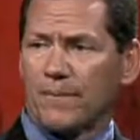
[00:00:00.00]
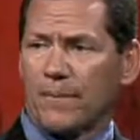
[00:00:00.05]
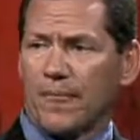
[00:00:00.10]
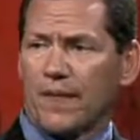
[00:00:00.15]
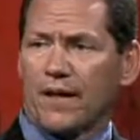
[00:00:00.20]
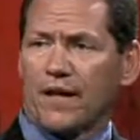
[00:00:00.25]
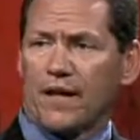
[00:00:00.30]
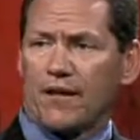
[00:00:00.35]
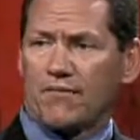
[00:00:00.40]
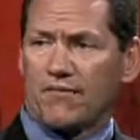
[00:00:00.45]

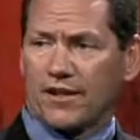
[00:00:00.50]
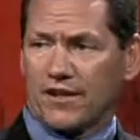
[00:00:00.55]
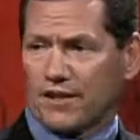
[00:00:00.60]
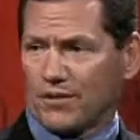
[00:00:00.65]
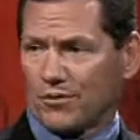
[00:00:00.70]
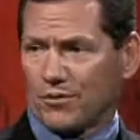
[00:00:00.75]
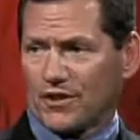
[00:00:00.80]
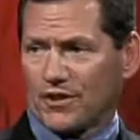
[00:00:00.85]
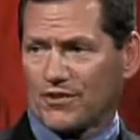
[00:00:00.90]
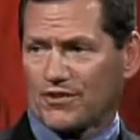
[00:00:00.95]
a
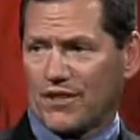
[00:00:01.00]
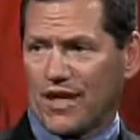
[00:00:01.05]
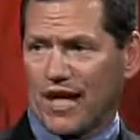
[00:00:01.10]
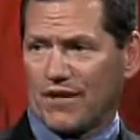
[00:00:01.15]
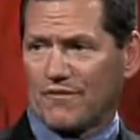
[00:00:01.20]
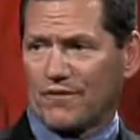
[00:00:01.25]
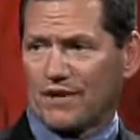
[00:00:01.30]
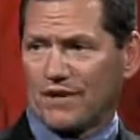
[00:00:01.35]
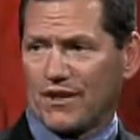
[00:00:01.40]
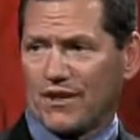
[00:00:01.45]
victim witness
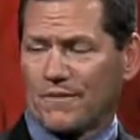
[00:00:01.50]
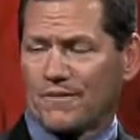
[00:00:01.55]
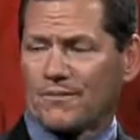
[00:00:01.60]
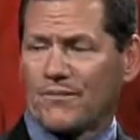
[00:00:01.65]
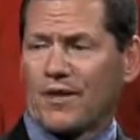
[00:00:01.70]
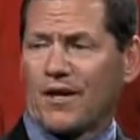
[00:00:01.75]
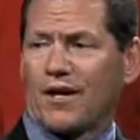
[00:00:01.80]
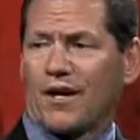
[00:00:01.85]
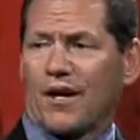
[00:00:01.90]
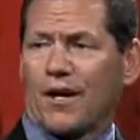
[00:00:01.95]
advocate,
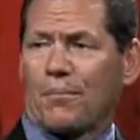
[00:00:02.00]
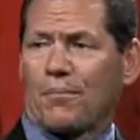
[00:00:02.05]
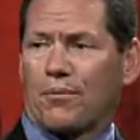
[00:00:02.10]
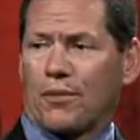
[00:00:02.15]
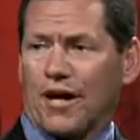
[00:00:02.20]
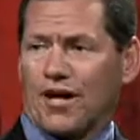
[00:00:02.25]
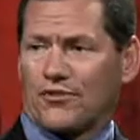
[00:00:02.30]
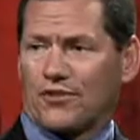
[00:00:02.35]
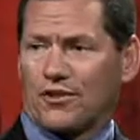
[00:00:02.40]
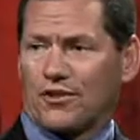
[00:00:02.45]
a
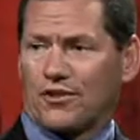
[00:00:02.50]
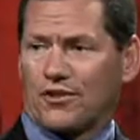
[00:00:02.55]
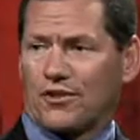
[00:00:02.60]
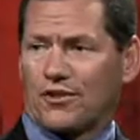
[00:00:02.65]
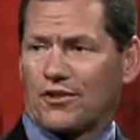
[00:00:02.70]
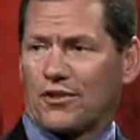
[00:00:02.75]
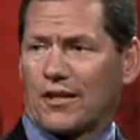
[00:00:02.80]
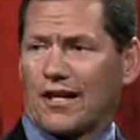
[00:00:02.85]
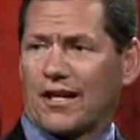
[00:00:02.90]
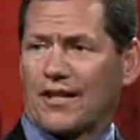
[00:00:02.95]

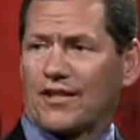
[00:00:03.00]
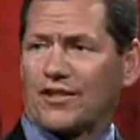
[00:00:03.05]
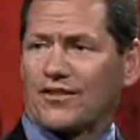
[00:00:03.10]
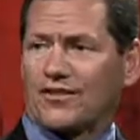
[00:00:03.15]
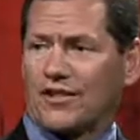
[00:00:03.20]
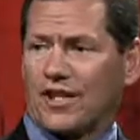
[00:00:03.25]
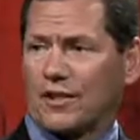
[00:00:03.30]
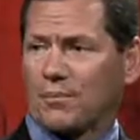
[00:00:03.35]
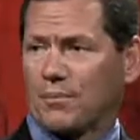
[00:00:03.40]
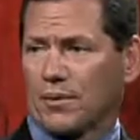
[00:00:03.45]
prosecutor, and a
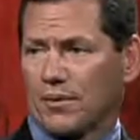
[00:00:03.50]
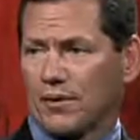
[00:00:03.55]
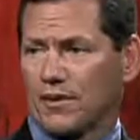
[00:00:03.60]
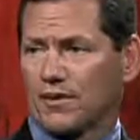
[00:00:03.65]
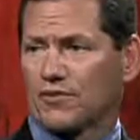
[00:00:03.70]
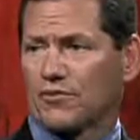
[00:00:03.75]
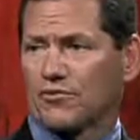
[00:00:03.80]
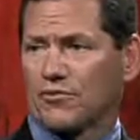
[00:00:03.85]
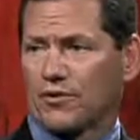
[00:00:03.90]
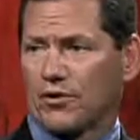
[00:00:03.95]
state
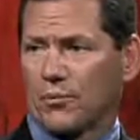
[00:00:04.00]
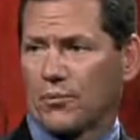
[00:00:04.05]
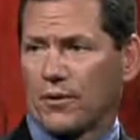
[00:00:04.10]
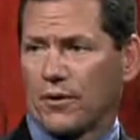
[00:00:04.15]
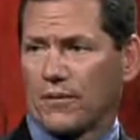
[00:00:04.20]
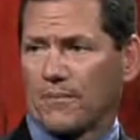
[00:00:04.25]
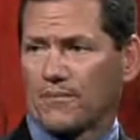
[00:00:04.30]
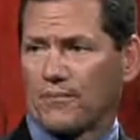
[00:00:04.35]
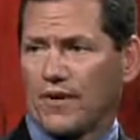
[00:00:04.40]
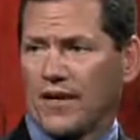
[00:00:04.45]
police
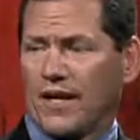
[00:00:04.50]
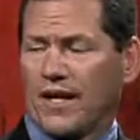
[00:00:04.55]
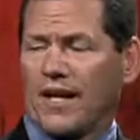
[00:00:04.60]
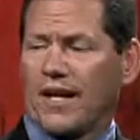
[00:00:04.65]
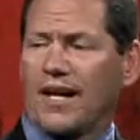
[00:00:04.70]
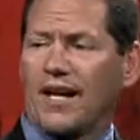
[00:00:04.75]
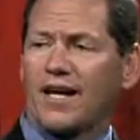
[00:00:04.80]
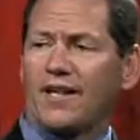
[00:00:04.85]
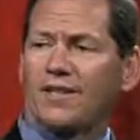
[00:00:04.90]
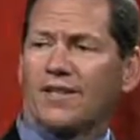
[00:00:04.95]
trooper.
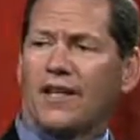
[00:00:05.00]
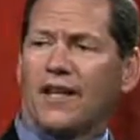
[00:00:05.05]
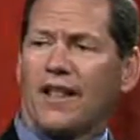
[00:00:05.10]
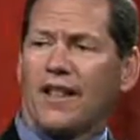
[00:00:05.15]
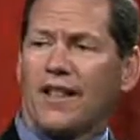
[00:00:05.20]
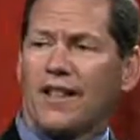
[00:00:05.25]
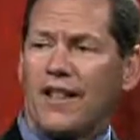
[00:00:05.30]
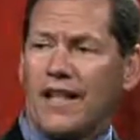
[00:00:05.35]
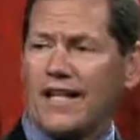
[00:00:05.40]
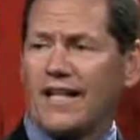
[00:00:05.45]
And
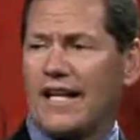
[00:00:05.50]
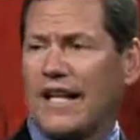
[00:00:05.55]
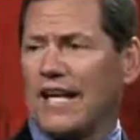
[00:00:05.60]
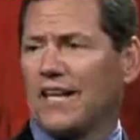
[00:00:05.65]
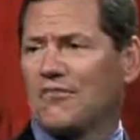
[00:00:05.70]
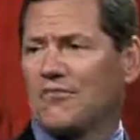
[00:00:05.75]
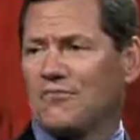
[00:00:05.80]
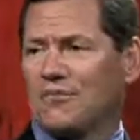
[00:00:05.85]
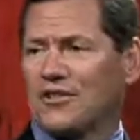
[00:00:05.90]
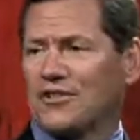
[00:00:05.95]
they
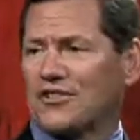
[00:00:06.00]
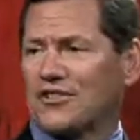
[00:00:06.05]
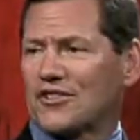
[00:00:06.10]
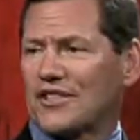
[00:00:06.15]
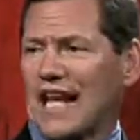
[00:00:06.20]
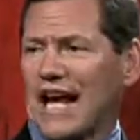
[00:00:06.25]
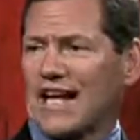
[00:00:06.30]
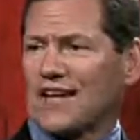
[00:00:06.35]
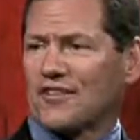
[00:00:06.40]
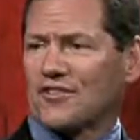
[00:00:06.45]
gave me
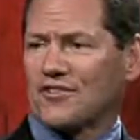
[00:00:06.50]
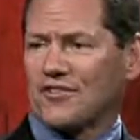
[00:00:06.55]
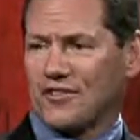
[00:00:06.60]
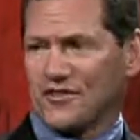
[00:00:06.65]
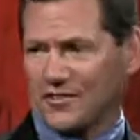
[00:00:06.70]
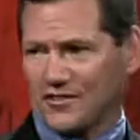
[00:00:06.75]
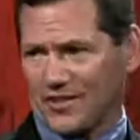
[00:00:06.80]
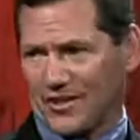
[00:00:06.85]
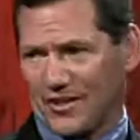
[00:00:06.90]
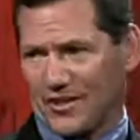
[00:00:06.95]

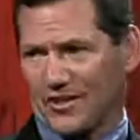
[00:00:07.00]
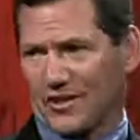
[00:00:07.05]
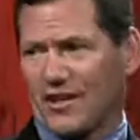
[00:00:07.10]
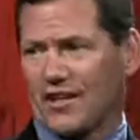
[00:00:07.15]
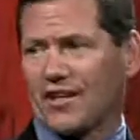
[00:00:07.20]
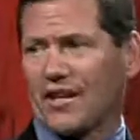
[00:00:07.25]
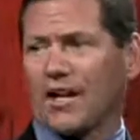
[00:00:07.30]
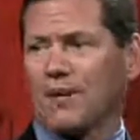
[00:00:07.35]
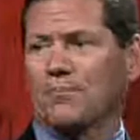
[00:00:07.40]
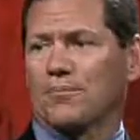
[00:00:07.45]
statuses and
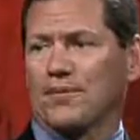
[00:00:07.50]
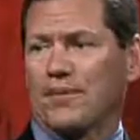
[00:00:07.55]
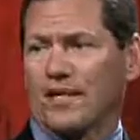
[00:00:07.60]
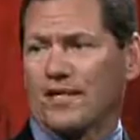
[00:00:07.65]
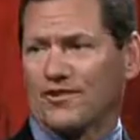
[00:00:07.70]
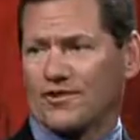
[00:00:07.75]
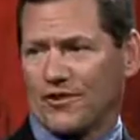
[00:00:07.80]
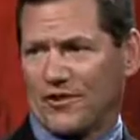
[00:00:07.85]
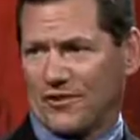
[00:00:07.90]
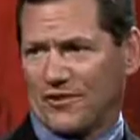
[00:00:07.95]
then
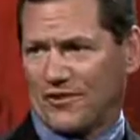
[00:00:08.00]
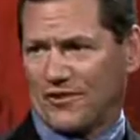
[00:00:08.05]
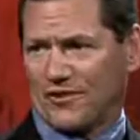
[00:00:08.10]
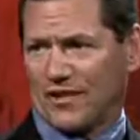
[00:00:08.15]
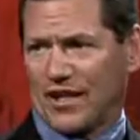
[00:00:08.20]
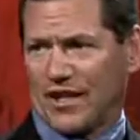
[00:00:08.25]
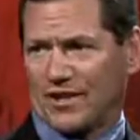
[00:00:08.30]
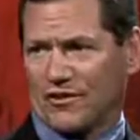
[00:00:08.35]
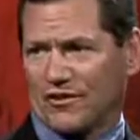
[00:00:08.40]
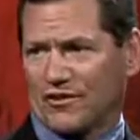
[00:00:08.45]
updates on the
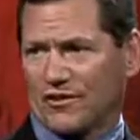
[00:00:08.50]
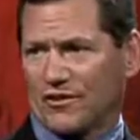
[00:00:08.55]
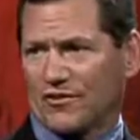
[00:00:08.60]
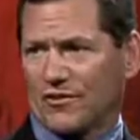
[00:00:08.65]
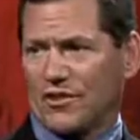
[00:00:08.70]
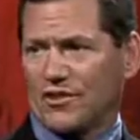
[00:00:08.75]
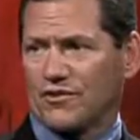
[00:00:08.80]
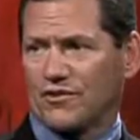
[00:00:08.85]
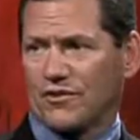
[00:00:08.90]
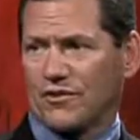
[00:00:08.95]
statuses of
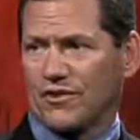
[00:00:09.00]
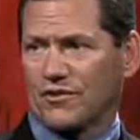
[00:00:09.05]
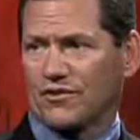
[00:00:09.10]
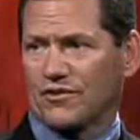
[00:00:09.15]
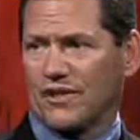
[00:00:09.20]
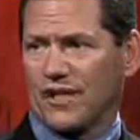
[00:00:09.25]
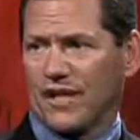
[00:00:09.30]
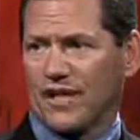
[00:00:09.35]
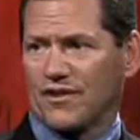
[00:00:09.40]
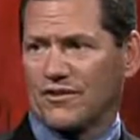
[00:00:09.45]
each of those
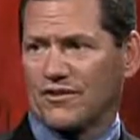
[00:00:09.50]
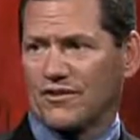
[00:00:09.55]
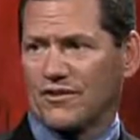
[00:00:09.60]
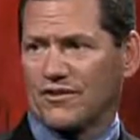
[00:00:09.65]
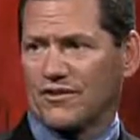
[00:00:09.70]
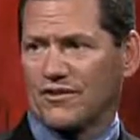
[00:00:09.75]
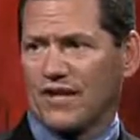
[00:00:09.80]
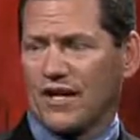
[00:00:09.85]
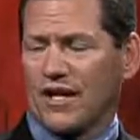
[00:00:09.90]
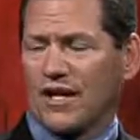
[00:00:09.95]

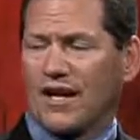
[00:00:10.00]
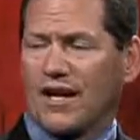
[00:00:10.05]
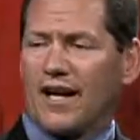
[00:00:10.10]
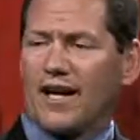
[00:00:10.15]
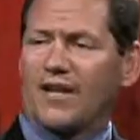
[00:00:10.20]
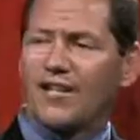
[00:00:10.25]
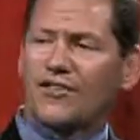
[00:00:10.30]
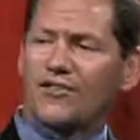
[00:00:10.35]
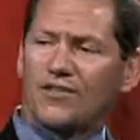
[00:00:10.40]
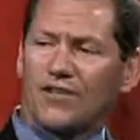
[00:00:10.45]
cases.
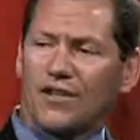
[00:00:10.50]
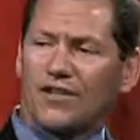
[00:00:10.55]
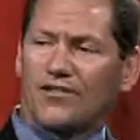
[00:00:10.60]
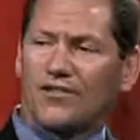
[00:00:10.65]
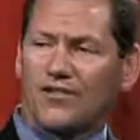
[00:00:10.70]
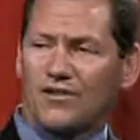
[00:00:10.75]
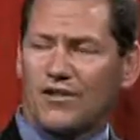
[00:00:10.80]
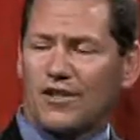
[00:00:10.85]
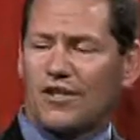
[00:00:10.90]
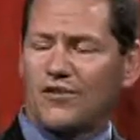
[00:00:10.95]
And
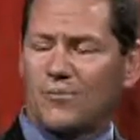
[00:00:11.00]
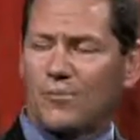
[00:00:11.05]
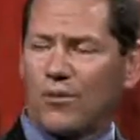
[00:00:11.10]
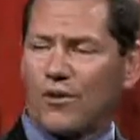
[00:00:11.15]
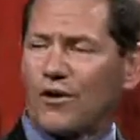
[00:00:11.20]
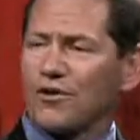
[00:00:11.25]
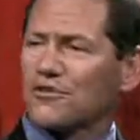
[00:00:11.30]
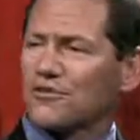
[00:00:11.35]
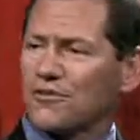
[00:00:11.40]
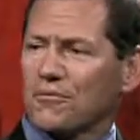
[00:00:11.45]
it's
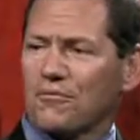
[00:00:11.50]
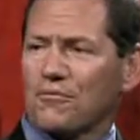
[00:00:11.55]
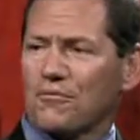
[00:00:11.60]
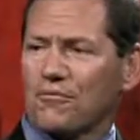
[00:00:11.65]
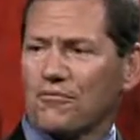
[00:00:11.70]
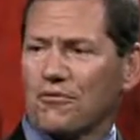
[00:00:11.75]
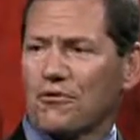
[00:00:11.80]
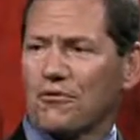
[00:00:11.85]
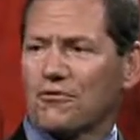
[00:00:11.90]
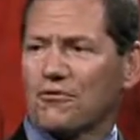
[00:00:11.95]
borne some
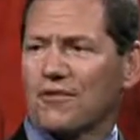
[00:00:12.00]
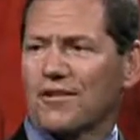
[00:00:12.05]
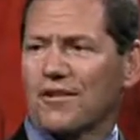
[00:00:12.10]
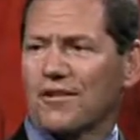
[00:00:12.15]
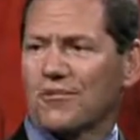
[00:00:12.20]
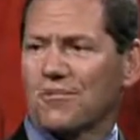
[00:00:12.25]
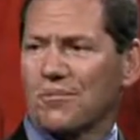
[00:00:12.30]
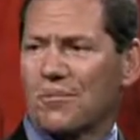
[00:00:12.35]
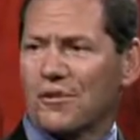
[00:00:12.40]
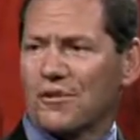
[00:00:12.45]
fruit
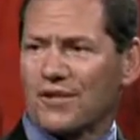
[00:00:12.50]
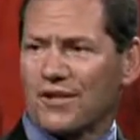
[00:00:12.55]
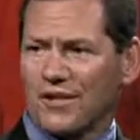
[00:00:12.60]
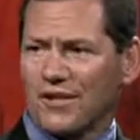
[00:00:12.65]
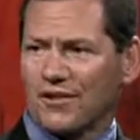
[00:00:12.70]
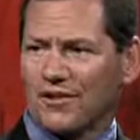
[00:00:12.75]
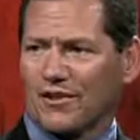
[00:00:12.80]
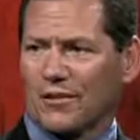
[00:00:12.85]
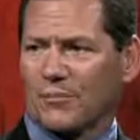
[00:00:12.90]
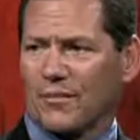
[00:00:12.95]
in
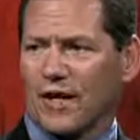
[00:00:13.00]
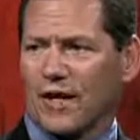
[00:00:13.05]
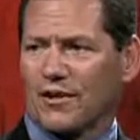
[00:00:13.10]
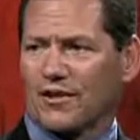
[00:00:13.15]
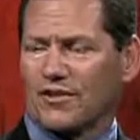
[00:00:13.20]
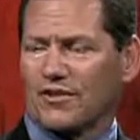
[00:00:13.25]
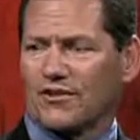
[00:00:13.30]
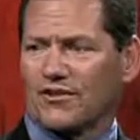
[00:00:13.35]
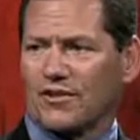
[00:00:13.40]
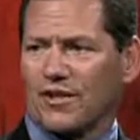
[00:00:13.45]
particular
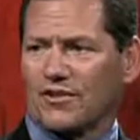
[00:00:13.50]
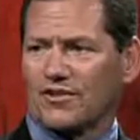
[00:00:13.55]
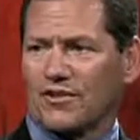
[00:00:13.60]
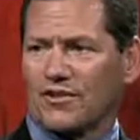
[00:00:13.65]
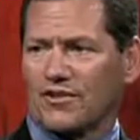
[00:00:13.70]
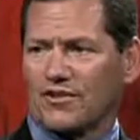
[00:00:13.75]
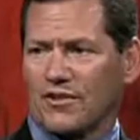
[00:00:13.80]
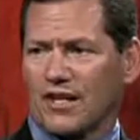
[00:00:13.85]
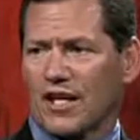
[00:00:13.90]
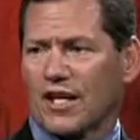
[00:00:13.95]
matters, such
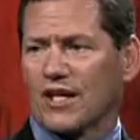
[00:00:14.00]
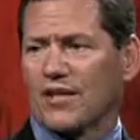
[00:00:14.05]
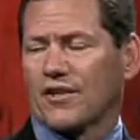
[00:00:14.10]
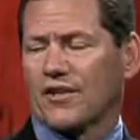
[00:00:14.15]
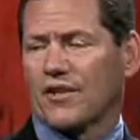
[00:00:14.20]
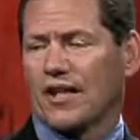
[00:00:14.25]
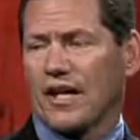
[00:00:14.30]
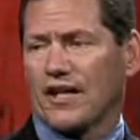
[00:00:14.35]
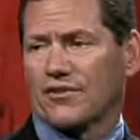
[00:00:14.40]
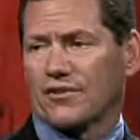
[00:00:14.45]
as the
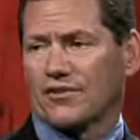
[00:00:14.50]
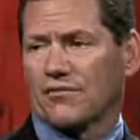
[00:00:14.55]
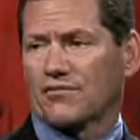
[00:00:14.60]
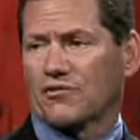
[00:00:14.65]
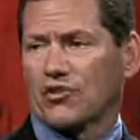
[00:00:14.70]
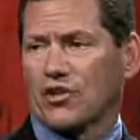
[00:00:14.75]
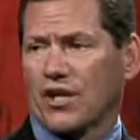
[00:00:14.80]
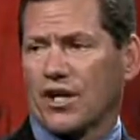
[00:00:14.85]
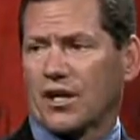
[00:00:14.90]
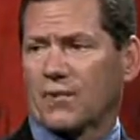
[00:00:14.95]
case of
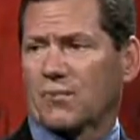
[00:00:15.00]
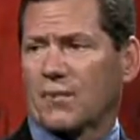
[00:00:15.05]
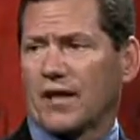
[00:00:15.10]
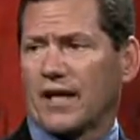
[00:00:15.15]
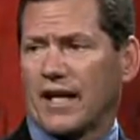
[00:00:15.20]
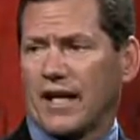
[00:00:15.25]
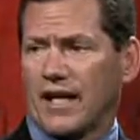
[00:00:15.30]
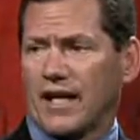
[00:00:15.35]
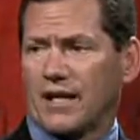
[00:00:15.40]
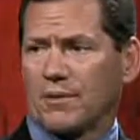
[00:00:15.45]
John
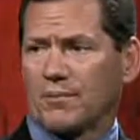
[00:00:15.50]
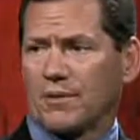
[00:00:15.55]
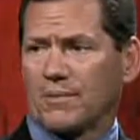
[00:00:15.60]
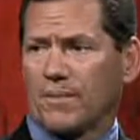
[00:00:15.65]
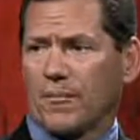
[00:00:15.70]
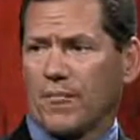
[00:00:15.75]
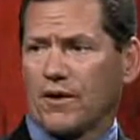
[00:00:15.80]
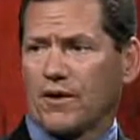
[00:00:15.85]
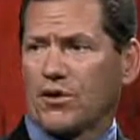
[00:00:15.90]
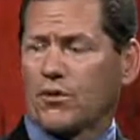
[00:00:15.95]
McCabe,
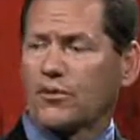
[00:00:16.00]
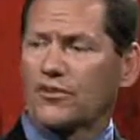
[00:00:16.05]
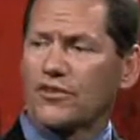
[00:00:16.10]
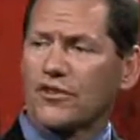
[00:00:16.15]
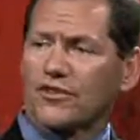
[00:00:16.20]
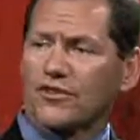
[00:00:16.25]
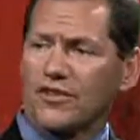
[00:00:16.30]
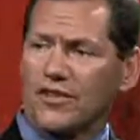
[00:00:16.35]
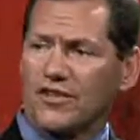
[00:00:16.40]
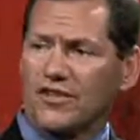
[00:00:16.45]
who was a
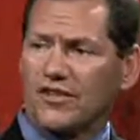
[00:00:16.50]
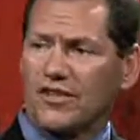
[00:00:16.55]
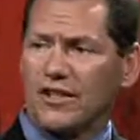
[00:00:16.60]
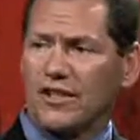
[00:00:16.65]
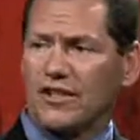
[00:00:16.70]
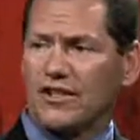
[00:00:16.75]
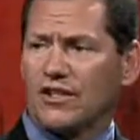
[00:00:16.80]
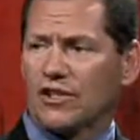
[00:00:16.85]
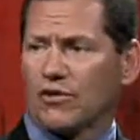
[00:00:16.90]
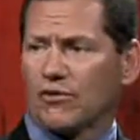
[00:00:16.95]

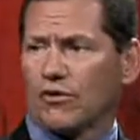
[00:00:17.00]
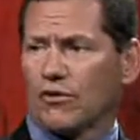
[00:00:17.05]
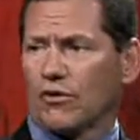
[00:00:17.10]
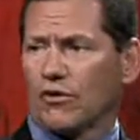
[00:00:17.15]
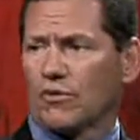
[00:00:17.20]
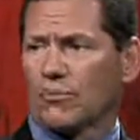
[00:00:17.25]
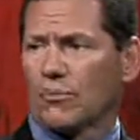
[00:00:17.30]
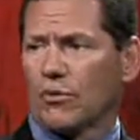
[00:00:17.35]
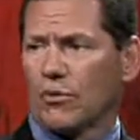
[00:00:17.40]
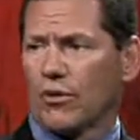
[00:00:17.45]

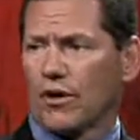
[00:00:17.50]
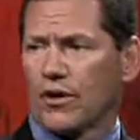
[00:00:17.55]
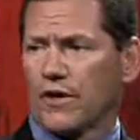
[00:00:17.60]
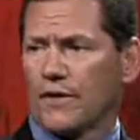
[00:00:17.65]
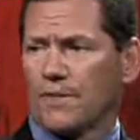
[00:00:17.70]
16-year-old boy